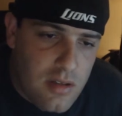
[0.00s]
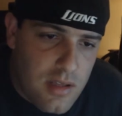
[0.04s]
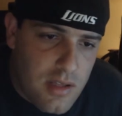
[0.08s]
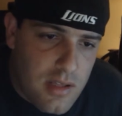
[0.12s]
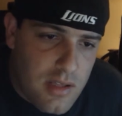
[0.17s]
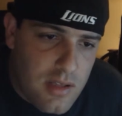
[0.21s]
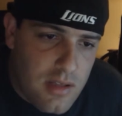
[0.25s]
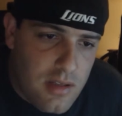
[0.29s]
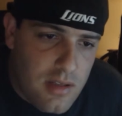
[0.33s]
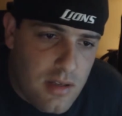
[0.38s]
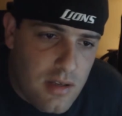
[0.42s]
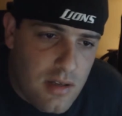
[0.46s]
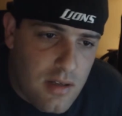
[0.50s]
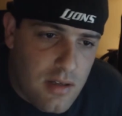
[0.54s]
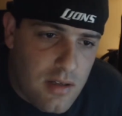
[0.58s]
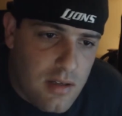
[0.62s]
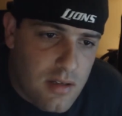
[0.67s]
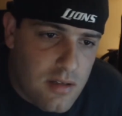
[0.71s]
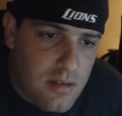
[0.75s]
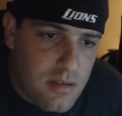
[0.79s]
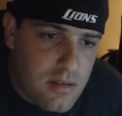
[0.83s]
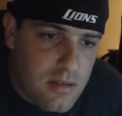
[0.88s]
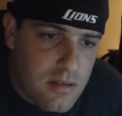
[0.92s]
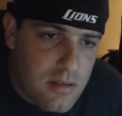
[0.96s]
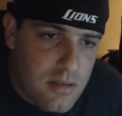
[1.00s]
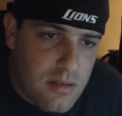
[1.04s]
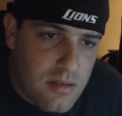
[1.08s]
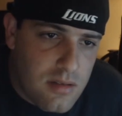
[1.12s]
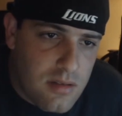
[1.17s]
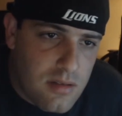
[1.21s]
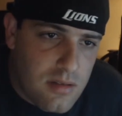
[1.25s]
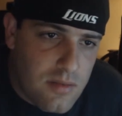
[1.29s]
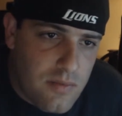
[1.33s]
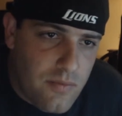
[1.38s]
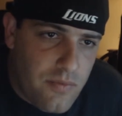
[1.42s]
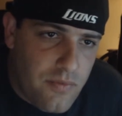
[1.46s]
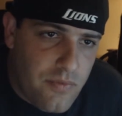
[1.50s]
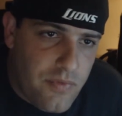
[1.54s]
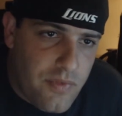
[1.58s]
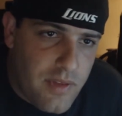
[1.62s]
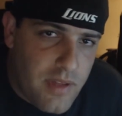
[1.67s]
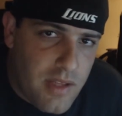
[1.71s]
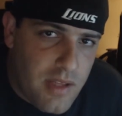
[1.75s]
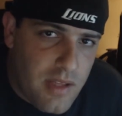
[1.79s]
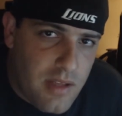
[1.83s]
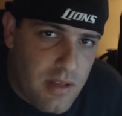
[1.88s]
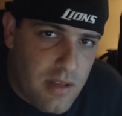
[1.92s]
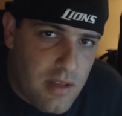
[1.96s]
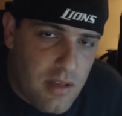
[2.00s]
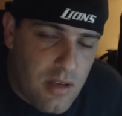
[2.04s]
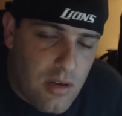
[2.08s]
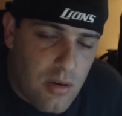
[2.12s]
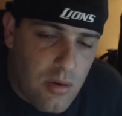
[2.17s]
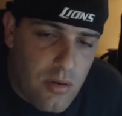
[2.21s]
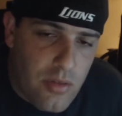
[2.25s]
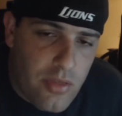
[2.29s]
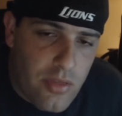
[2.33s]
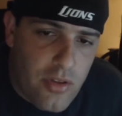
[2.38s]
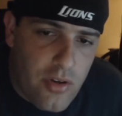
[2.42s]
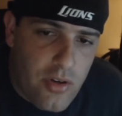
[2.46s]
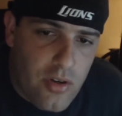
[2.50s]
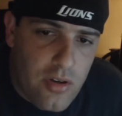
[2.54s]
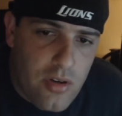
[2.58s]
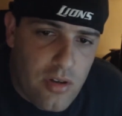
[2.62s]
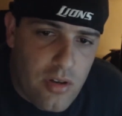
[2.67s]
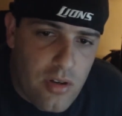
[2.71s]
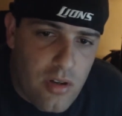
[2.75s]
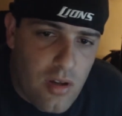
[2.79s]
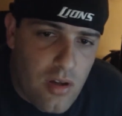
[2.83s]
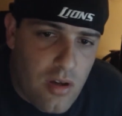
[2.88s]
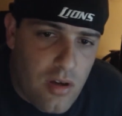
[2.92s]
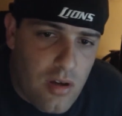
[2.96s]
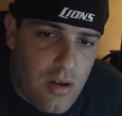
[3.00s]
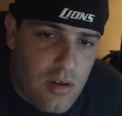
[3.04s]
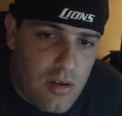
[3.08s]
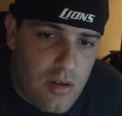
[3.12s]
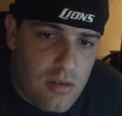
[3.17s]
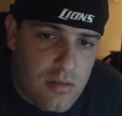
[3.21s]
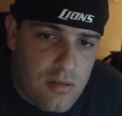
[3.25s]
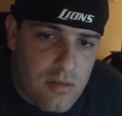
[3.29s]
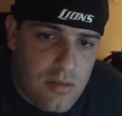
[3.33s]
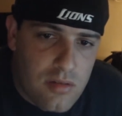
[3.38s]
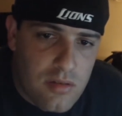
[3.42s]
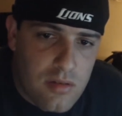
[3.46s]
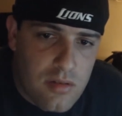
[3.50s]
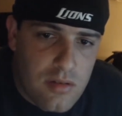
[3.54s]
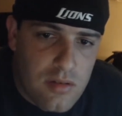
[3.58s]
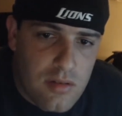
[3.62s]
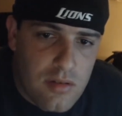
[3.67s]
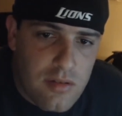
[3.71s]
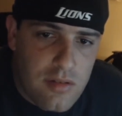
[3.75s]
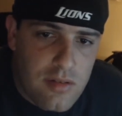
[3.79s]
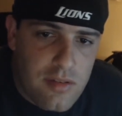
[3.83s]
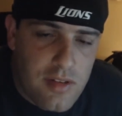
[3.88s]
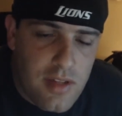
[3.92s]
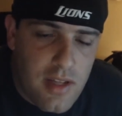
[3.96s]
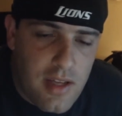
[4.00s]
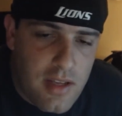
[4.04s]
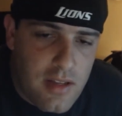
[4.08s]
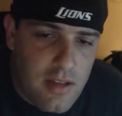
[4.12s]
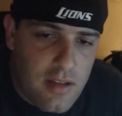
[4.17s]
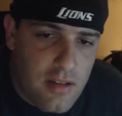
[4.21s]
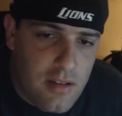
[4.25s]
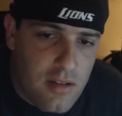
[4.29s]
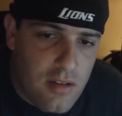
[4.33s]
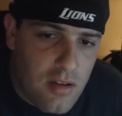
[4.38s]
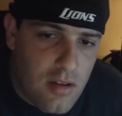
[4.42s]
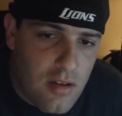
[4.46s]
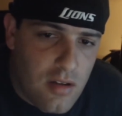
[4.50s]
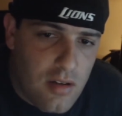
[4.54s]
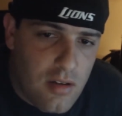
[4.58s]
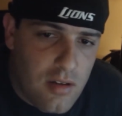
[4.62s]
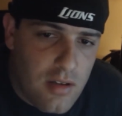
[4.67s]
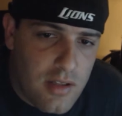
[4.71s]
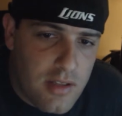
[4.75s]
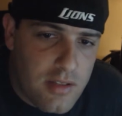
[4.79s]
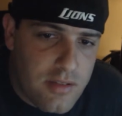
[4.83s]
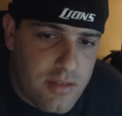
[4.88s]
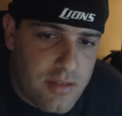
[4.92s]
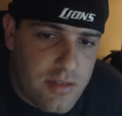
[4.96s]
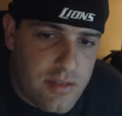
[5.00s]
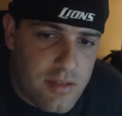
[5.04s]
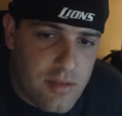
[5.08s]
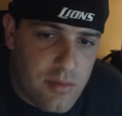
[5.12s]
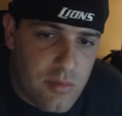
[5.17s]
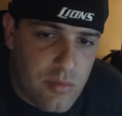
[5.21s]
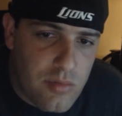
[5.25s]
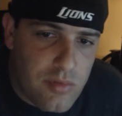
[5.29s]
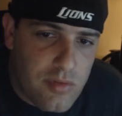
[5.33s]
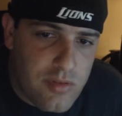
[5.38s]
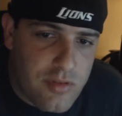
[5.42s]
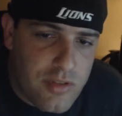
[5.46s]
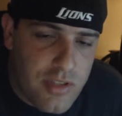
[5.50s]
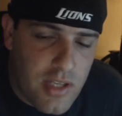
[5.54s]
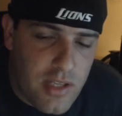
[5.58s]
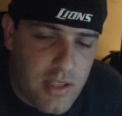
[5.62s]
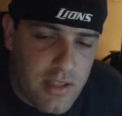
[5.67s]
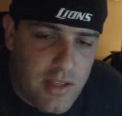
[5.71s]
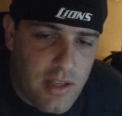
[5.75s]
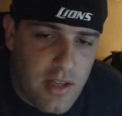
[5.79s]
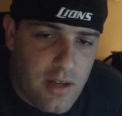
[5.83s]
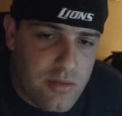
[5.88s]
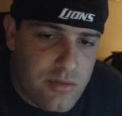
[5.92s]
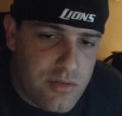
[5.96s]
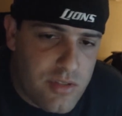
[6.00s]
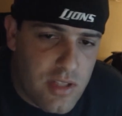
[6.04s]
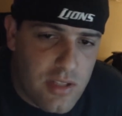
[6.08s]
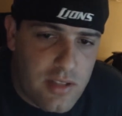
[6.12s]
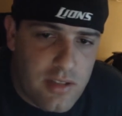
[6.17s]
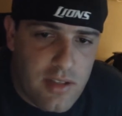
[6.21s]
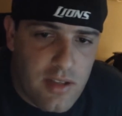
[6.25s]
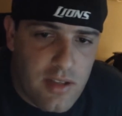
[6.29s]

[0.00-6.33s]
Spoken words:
He, on 3rd and long, 2nd and long, it was check down,